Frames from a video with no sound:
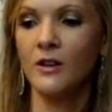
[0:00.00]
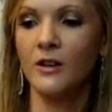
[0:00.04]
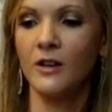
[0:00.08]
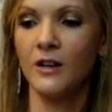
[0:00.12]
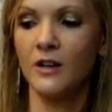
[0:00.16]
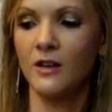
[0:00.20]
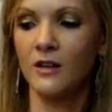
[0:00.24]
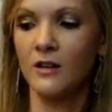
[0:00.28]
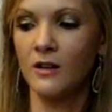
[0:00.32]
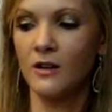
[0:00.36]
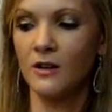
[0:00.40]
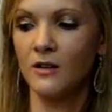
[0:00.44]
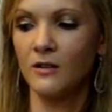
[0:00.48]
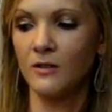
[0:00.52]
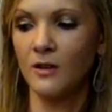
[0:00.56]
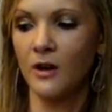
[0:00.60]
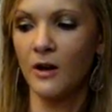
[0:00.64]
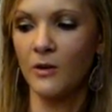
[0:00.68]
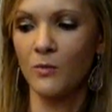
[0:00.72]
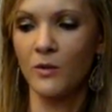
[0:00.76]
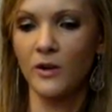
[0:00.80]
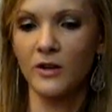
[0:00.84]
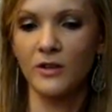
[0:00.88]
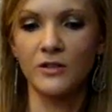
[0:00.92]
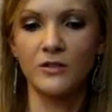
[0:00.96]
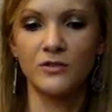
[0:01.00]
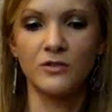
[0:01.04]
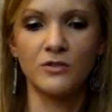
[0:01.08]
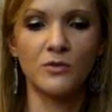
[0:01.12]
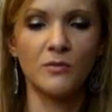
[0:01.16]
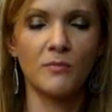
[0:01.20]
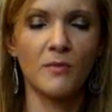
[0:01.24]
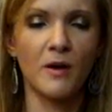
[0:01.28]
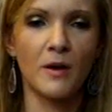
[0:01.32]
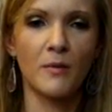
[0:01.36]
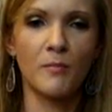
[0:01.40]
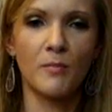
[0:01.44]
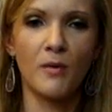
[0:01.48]
And I want to
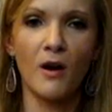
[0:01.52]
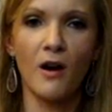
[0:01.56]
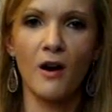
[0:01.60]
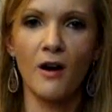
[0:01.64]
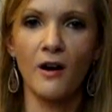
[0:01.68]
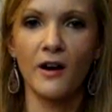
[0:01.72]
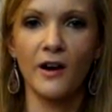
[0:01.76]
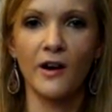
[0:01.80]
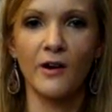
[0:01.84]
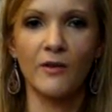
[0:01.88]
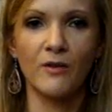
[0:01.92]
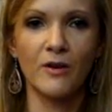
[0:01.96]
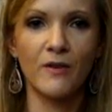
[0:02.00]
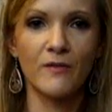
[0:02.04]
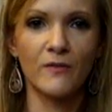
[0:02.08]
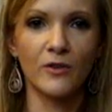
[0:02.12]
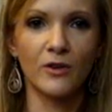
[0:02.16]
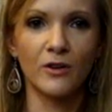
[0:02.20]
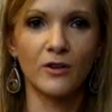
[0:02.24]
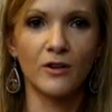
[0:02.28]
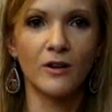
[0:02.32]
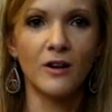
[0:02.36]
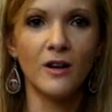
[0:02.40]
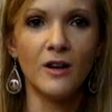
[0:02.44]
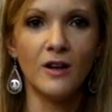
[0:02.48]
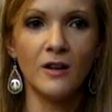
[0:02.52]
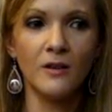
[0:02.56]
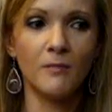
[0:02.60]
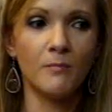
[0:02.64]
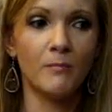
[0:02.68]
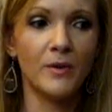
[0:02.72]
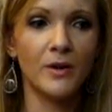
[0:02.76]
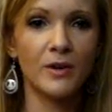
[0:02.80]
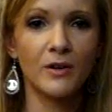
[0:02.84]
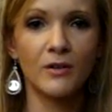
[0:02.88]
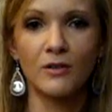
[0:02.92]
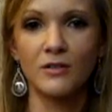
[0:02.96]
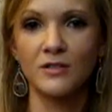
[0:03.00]
do my part, however
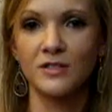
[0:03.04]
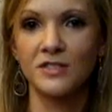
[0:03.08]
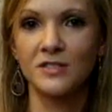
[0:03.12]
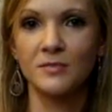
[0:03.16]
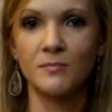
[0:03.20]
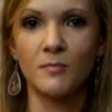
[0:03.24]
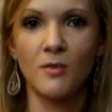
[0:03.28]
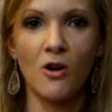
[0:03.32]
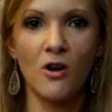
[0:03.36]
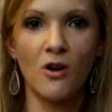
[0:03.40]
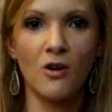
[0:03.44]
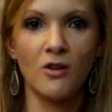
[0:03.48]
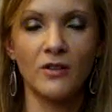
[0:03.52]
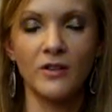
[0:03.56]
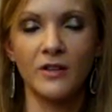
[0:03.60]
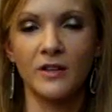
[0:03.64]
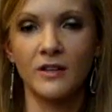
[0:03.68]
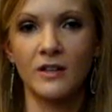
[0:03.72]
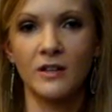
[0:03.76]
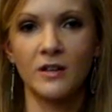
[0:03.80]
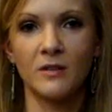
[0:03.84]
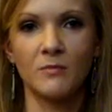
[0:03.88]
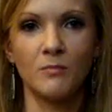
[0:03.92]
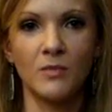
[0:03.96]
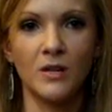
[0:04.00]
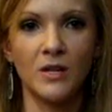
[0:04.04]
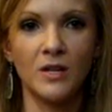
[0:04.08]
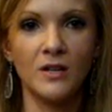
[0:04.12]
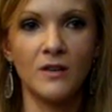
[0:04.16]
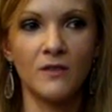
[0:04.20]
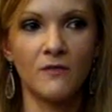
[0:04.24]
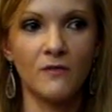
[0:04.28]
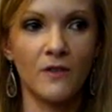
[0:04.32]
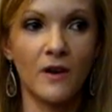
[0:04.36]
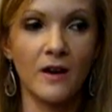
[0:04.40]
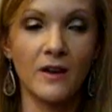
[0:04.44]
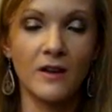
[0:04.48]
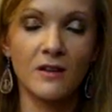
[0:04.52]
big or small it can be.
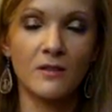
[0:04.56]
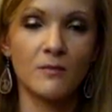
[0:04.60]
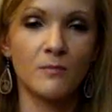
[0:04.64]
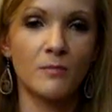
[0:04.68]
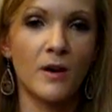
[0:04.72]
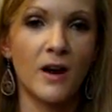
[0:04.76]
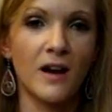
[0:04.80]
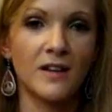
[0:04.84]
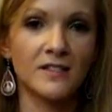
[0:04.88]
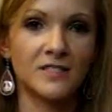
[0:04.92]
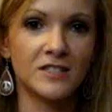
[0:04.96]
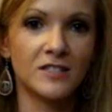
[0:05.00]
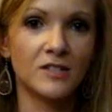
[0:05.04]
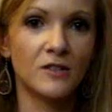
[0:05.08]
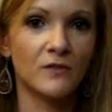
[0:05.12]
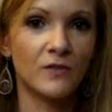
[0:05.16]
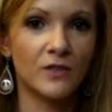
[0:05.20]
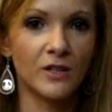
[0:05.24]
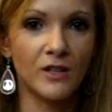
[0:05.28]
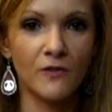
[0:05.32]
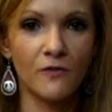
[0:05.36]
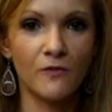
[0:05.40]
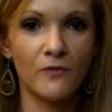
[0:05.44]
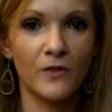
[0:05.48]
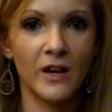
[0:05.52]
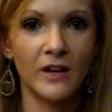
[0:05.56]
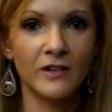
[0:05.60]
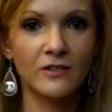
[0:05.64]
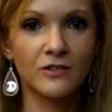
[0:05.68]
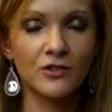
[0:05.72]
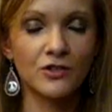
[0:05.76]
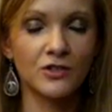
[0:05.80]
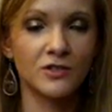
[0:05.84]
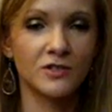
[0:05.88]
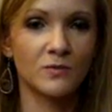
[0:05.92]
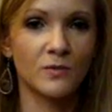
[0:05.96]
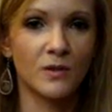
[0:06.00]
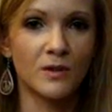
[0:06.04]
If I can positively
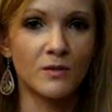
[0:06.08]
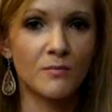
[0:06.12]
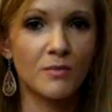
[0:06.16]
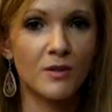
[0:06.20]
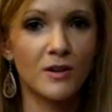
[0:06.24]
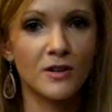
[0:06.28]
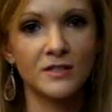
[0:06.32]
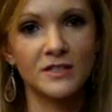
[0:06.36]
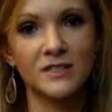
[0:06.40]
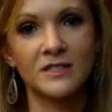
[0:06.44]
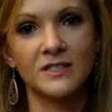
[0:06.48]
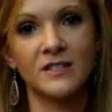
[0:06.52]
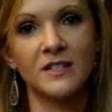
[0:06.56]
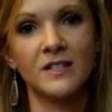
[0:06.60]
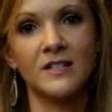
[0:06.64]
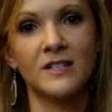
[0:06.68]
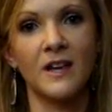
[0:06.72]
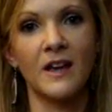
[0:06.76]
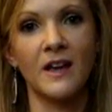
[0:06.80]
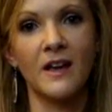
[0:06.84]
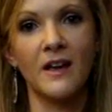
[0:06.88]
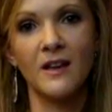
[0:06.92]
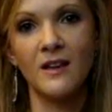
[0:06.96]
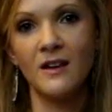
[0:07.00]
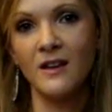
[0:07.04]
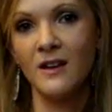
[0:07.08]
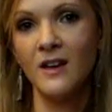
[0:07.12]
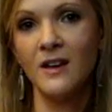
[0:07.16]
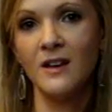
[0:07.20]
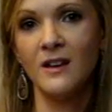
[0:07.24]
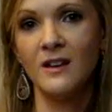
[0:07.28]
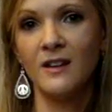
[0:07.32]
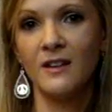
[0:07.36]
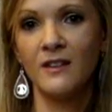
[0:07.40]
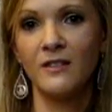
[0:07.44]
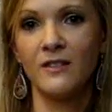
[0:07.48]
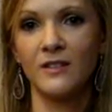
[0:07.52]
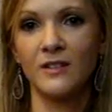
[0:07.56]
affect just one person a day,
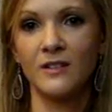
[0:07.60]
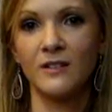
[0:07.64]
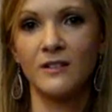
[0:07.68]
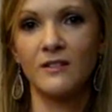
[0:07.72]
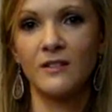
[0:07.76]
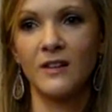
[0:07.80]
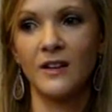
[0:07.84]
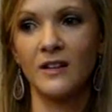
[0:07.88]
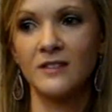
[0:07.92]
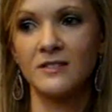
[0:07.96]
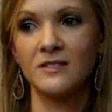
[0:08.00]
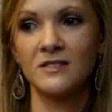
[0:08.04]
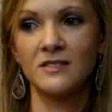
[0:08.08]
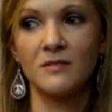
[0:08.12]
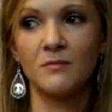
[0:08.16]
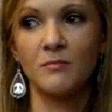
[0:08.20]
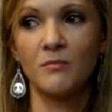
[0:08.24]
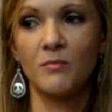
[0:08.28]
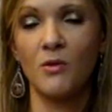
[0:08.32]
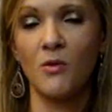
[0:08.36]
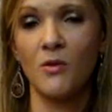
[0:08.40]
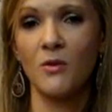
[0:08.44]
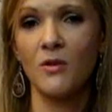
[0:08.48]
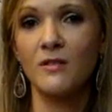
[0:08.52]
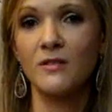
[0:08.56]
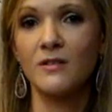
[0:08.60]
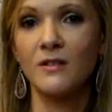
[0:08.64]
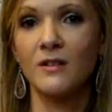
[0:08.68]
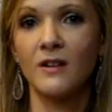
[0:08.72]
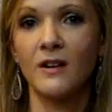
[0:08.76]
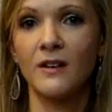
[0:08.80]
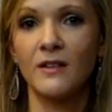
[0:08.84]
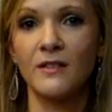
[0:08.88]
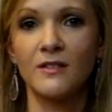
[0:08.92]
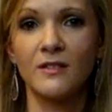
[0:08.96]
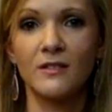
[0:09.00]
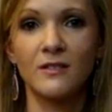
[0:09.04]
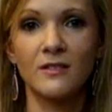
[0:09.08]
then that's important.
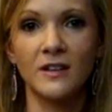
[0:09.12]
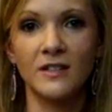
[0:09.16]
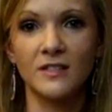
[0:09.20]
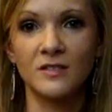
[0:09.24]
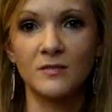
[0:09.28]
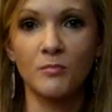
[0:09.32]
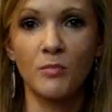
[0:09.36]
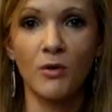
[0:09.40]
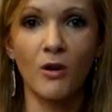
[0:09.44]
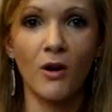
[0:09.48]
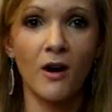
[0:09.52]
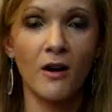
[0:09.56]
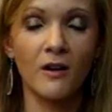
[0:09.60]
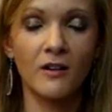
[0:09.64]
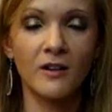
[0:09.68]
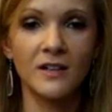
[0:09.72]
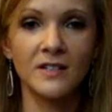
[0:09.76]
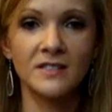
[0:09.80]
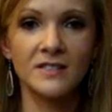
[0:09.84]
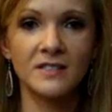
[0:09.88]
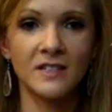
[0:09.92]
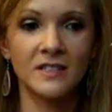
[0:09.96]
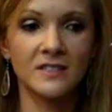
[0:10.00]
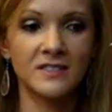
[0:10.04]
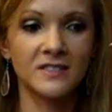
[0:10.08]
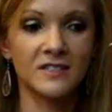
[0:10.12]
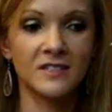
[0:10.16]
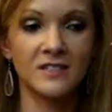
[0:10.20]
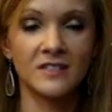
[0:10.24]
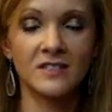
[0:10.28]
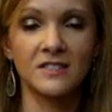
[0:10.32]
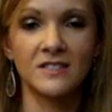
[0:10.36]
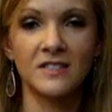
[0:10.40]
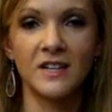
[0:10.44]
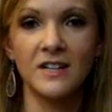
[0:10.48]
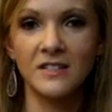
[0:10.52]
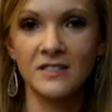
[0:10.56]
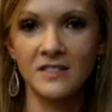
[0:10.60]
I think that's progress, that's
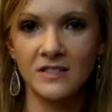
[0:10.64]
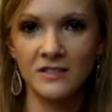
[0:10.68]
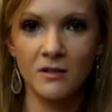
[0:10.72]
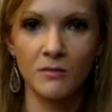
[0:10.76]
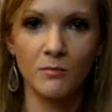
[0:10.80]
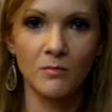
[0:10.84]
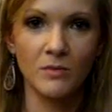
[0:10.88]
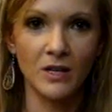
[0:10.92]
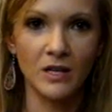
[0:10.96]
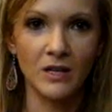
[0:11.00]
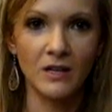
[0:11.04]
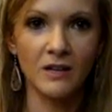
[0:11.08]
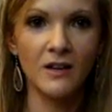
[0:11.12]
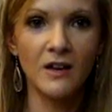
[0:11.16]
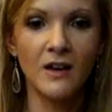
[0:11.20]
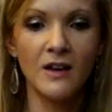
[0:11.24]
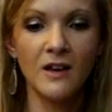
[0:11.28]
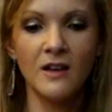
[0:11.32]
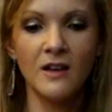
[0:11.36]
success to me.